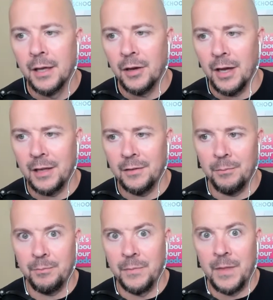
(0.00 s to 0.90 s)
And
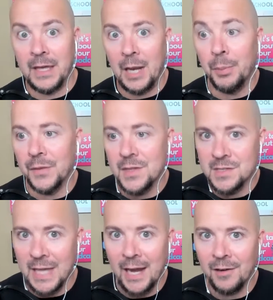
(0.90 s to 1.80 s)
they kind of put the
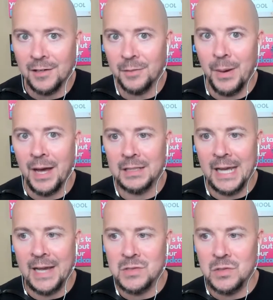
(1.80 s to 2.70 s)
scare into
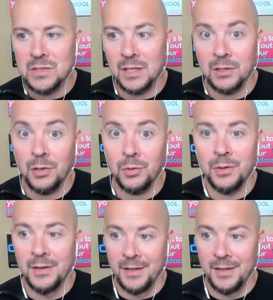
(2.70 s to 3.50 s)
podcasters like, oh,